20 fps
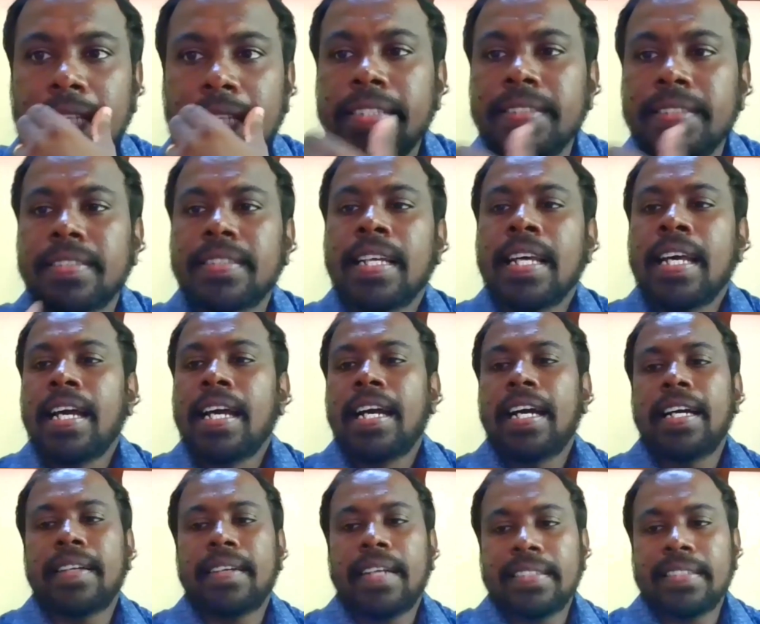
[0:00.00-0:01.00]
Yes,
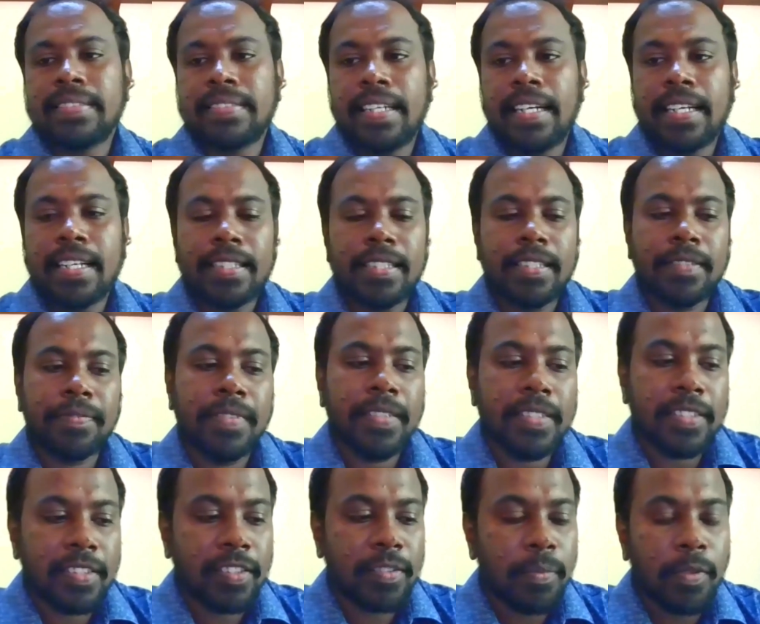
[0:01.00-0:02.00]
Rasara, the
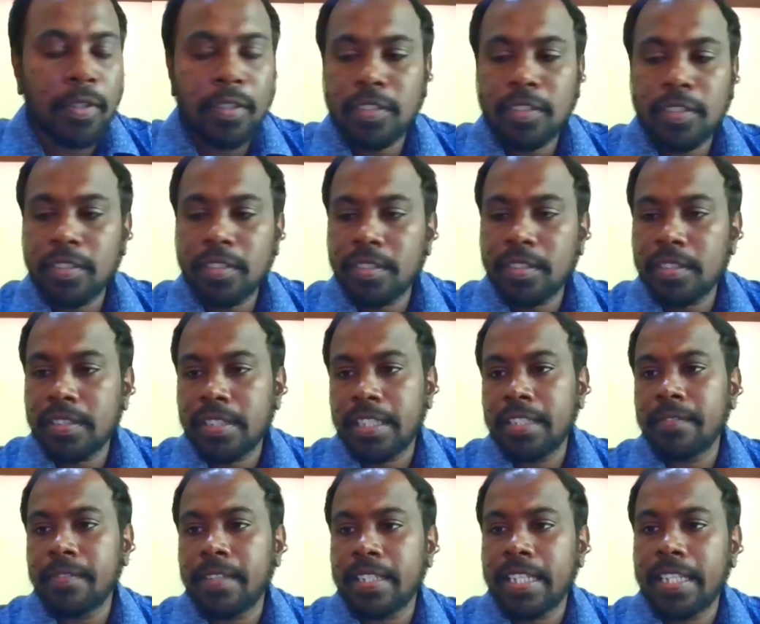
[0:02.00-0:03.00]
first most
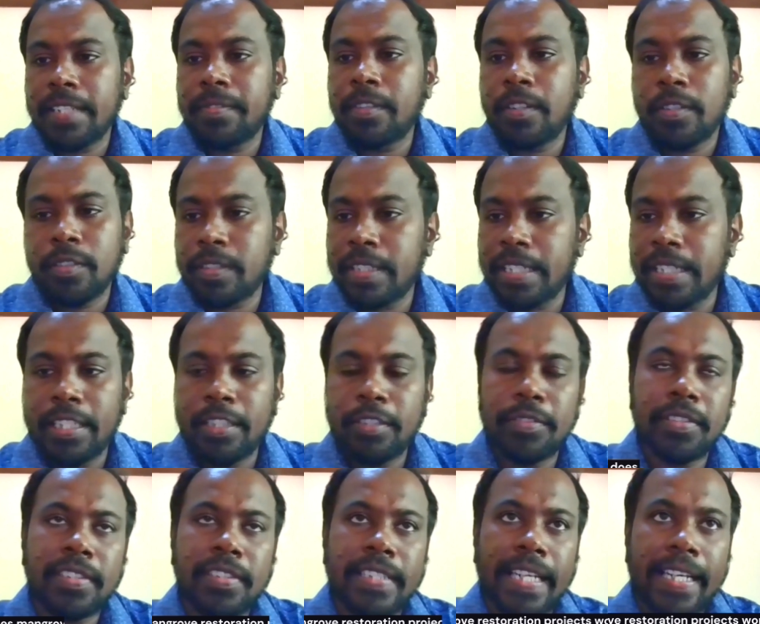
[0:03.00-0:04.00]
thing what I want to tell you
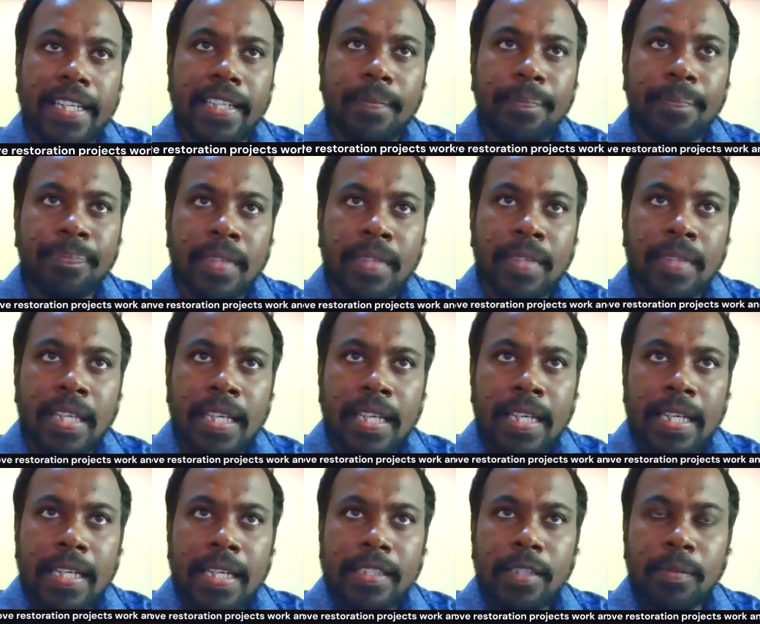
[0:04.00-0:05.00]
is that
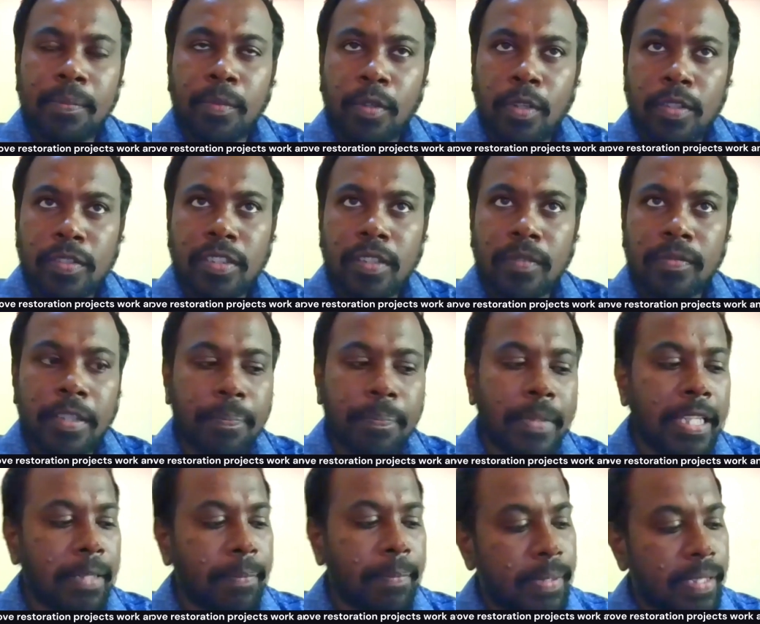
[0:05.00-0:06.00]
the most of the
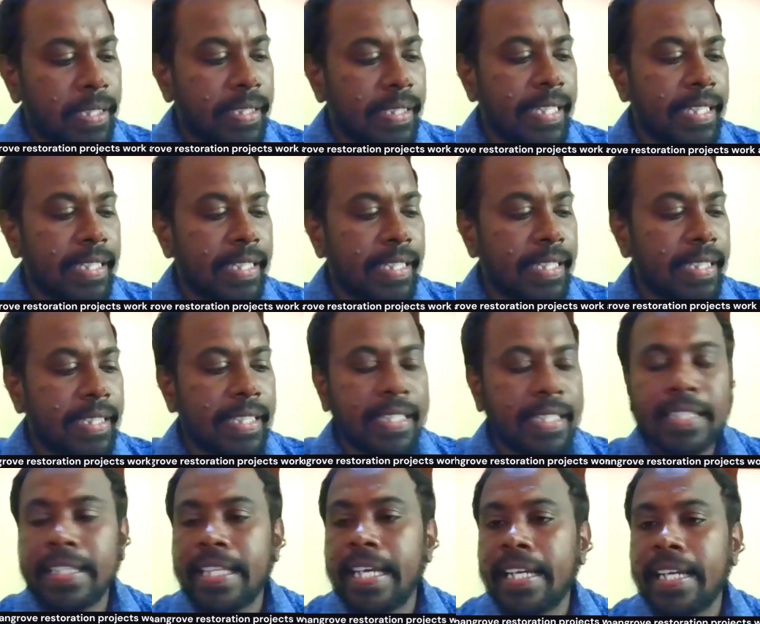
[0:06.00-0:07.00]
people, they
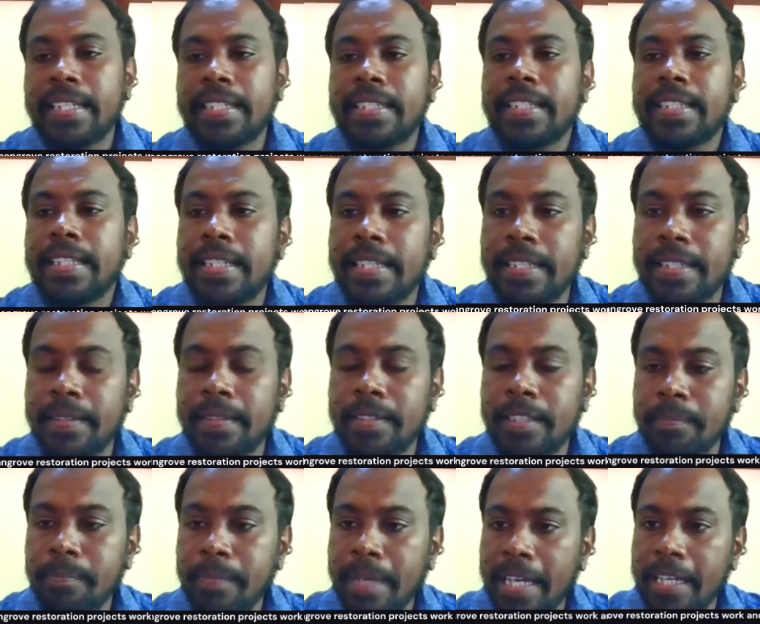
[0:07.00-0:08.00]
think that
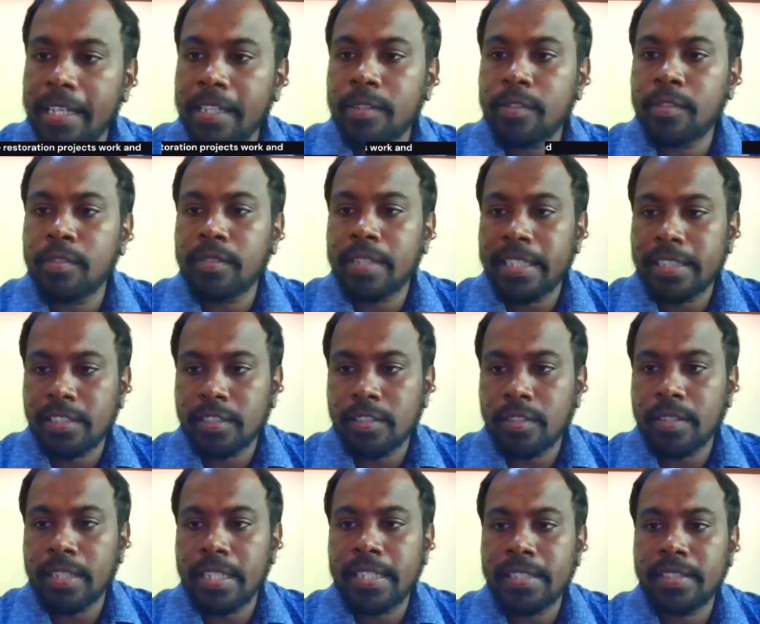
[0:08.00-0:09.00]
the mangrove
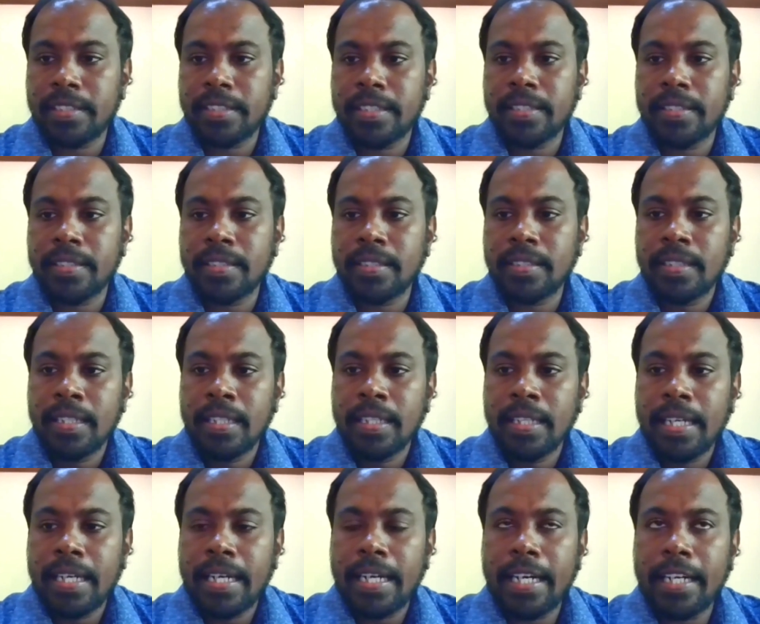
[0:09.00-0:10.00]
restoration
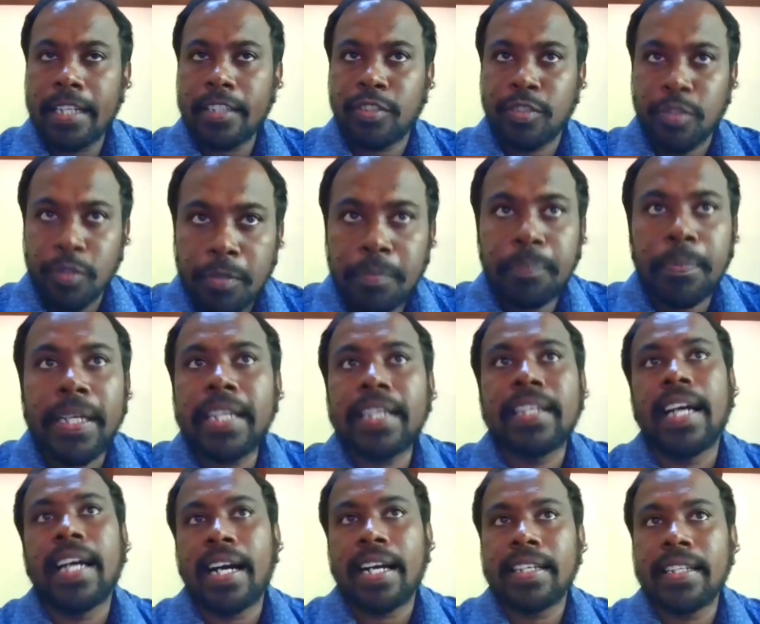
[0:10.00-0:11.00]
should be
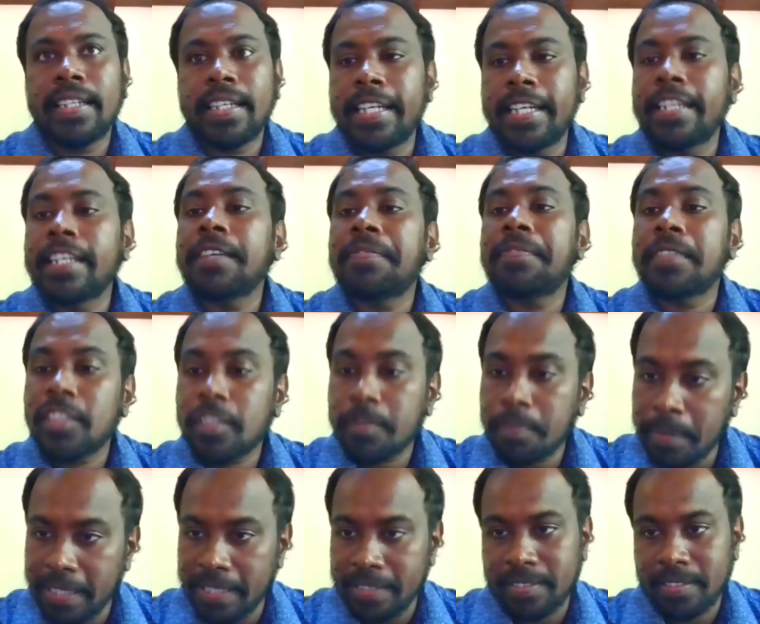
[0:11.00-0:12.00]
done in the first
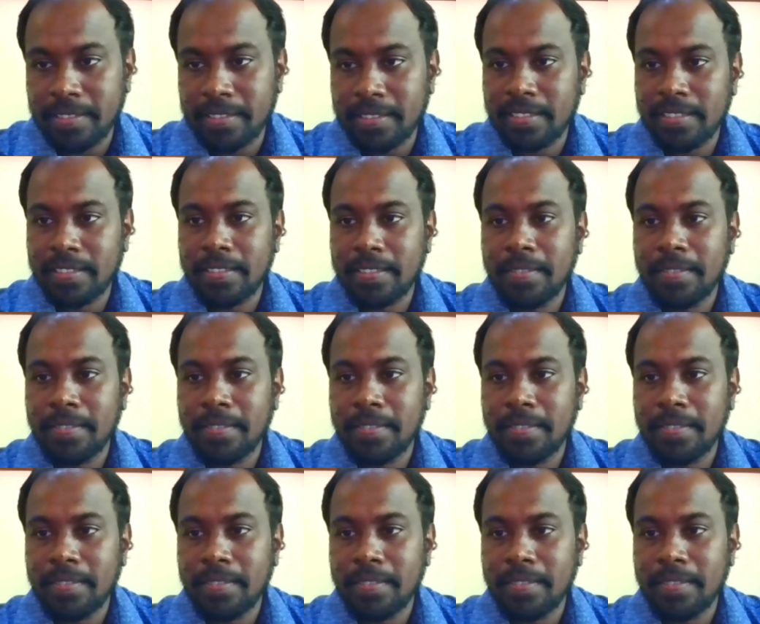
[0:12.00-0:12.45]
place.